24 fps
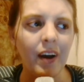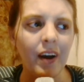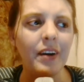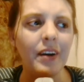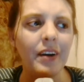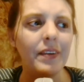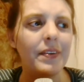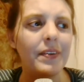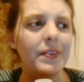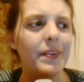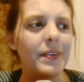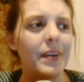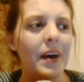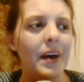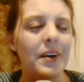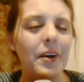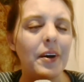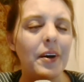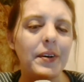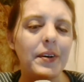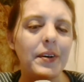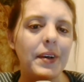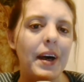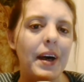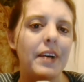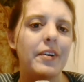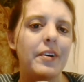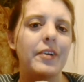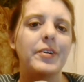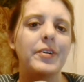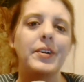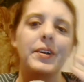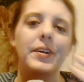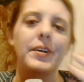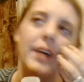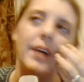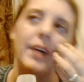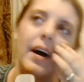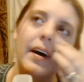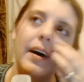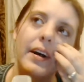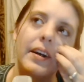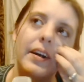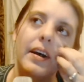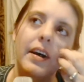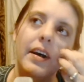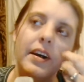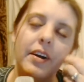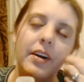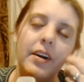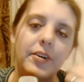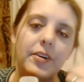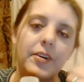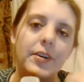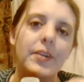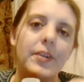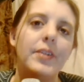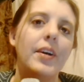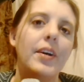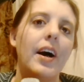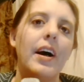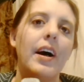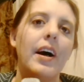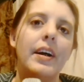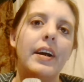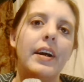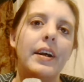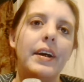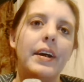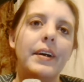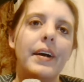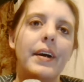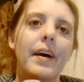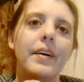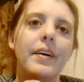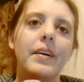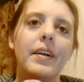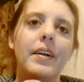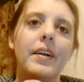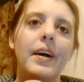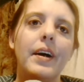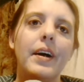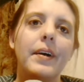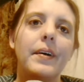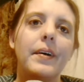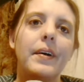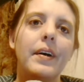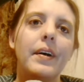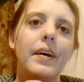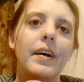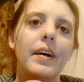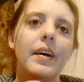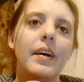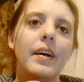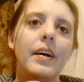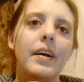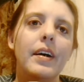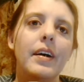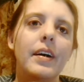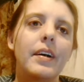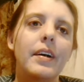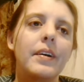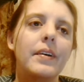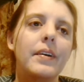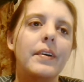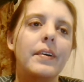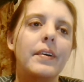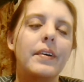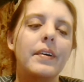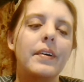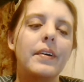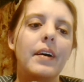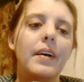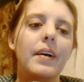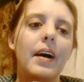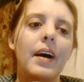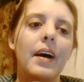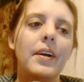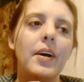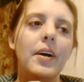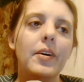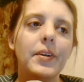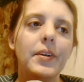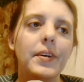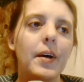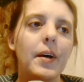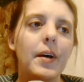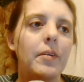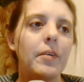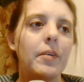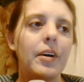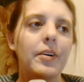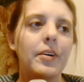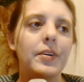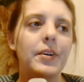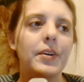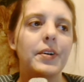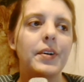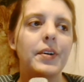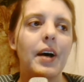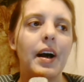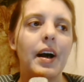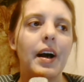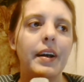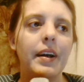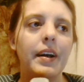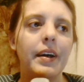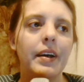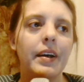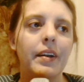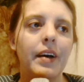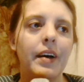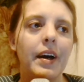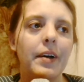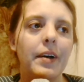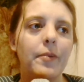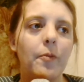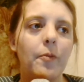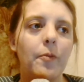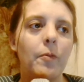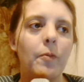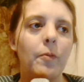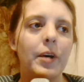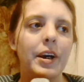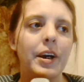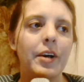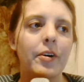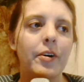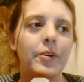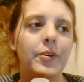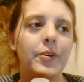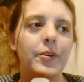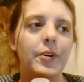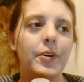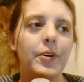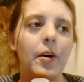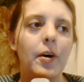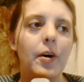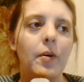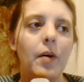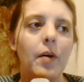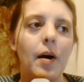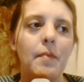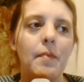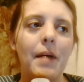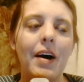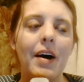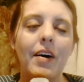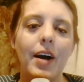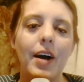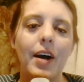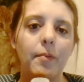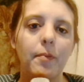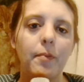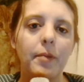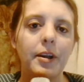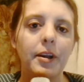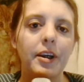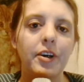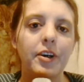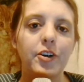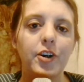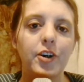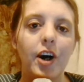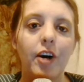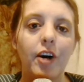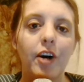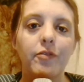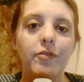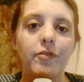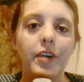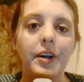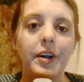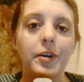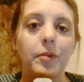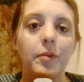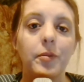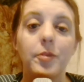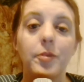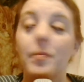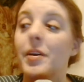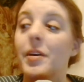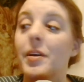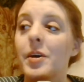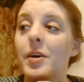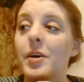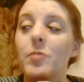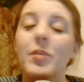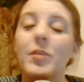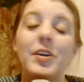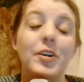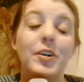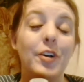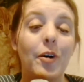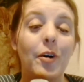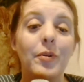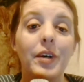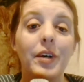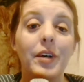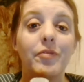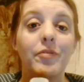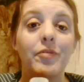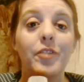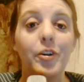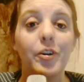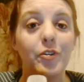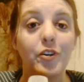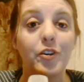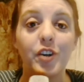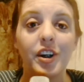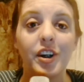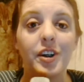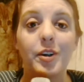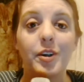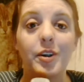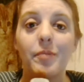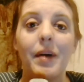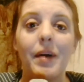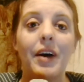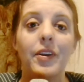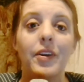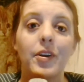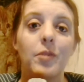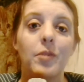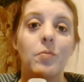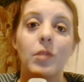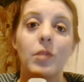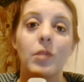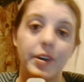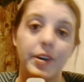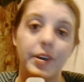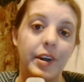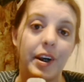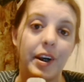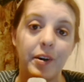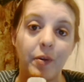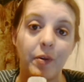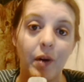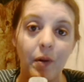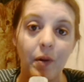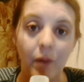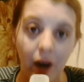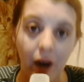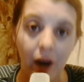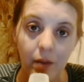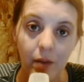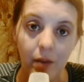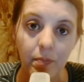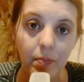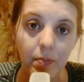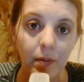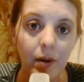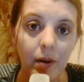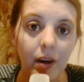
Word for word: I I noticed that in our society, in our society, kind of like I noticed that with our society, like we are so about helping these child victims, but then we don't give two shits about them once they grow up.